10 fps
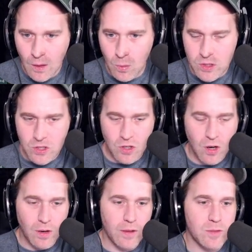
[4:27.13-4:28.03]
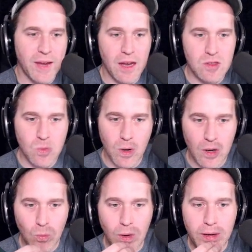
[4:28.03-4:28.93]
We'll just turn on all these bands one
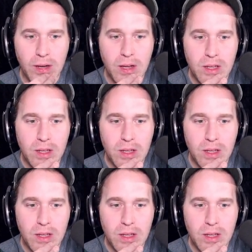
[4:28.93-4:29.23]
on one.